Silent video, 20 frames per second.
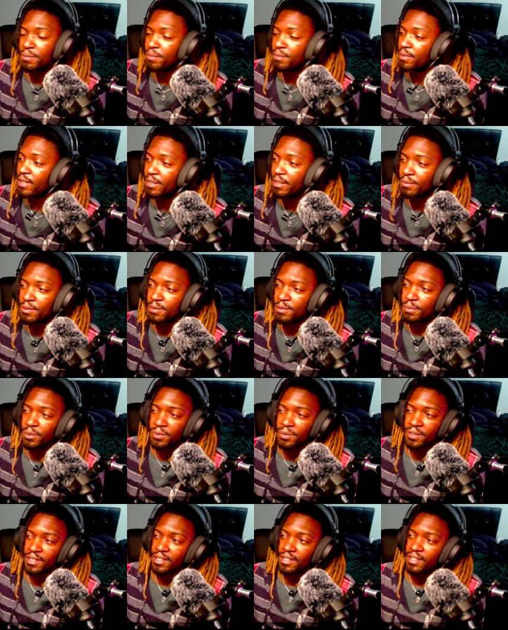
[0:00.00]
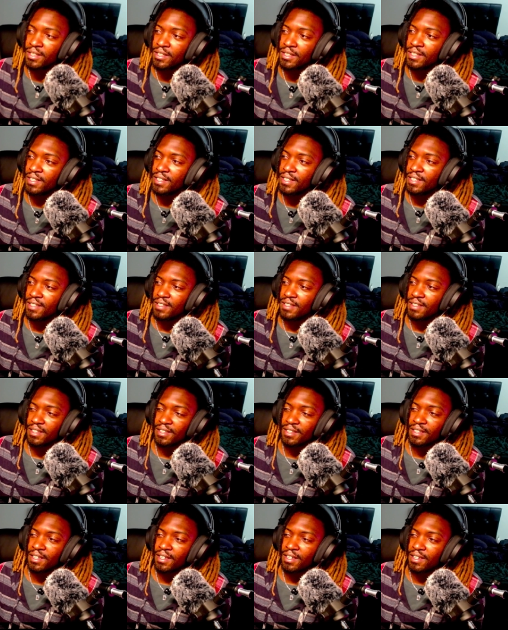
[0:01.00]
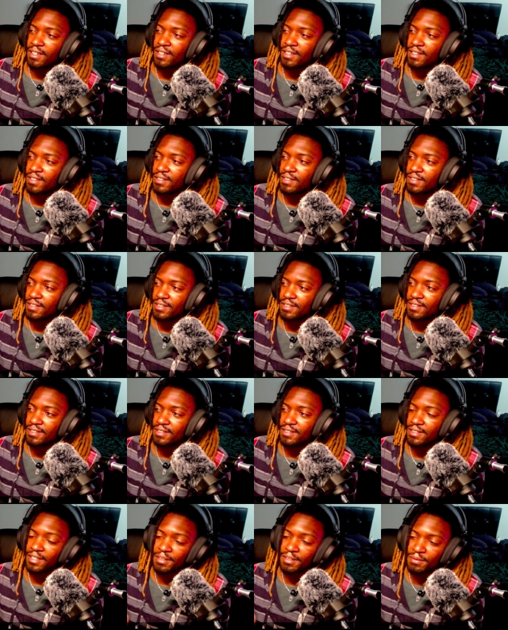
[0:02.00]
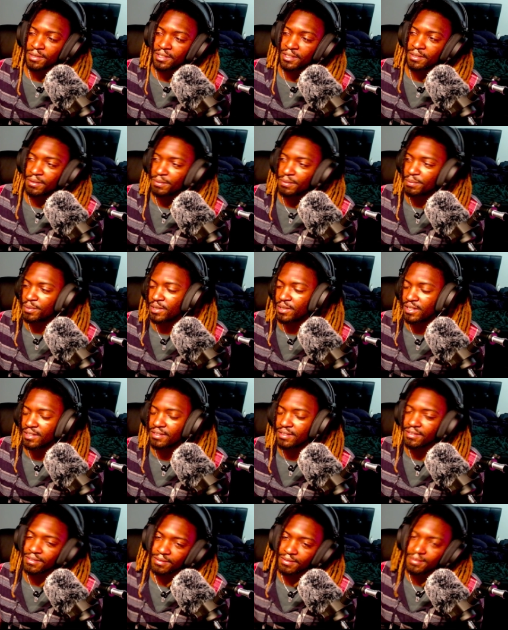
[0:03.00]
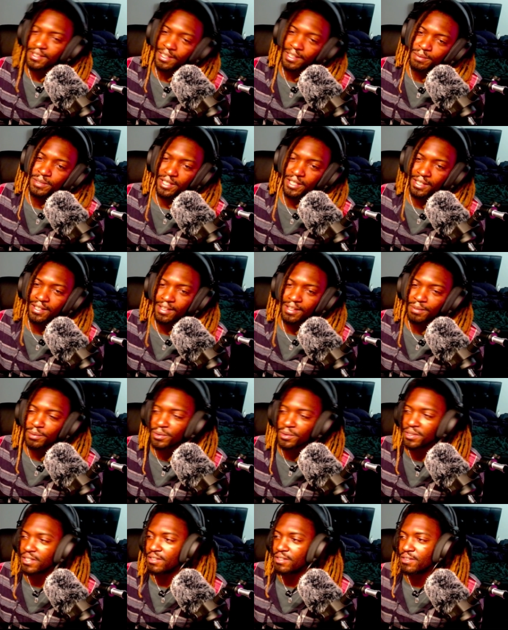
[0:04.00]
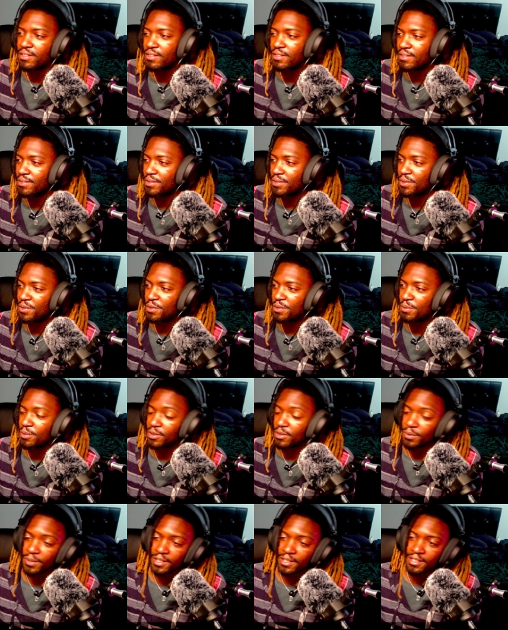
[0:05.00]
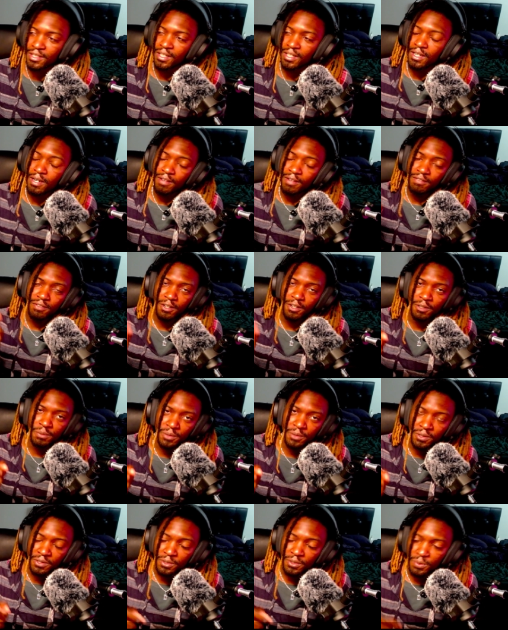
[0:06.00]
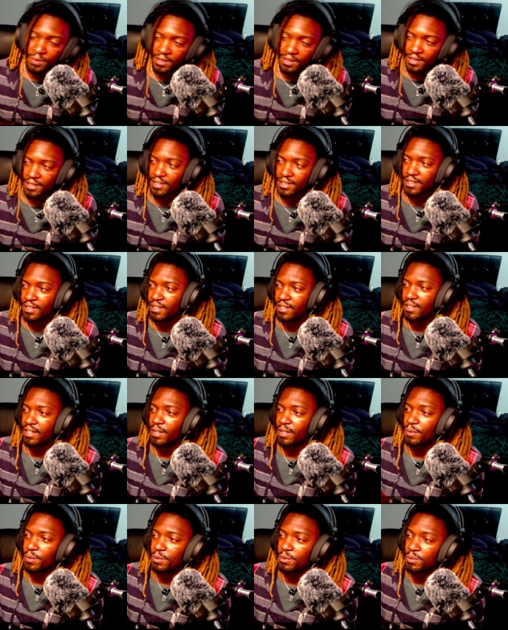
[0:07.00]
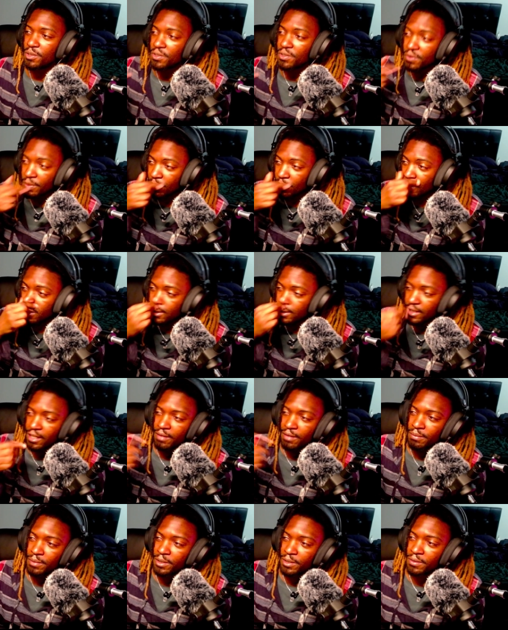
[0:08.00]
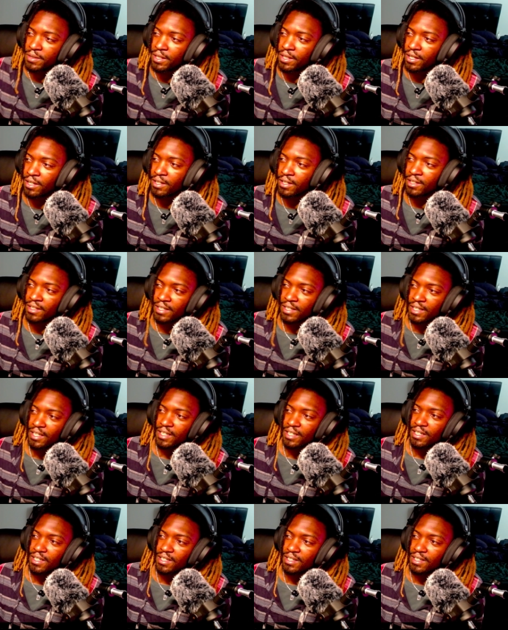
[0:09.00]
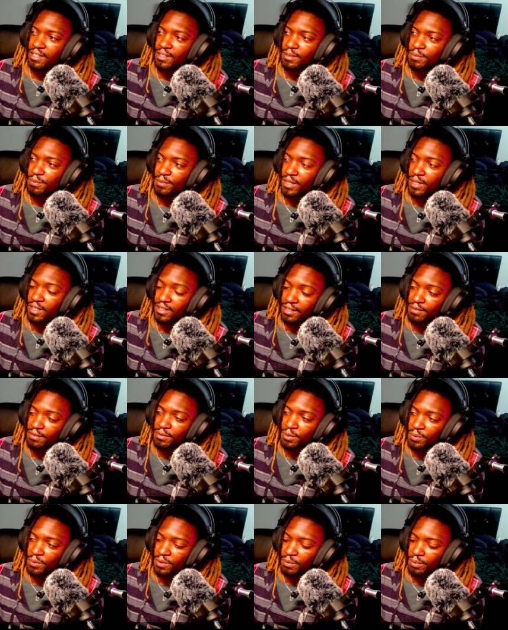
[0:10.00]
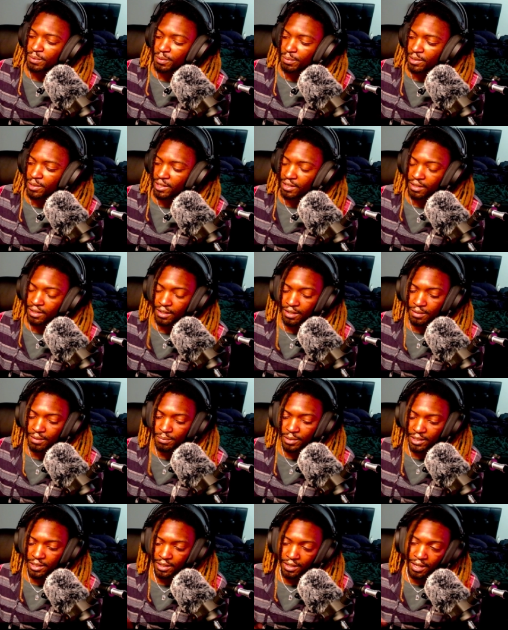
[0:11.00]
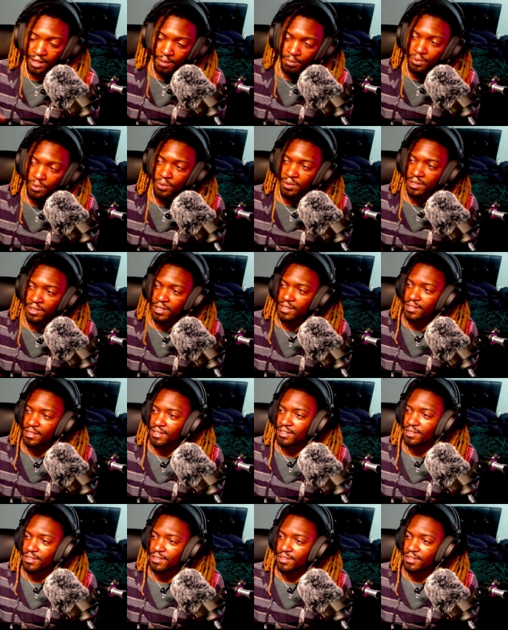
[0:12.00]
My name is Pookie, aka David, but name's aka Pookie on YouTube and Twitch. Follow me on Twitch. I will be streaming this game here and there. Um, I definitely want to be playing uh, playing a lot more.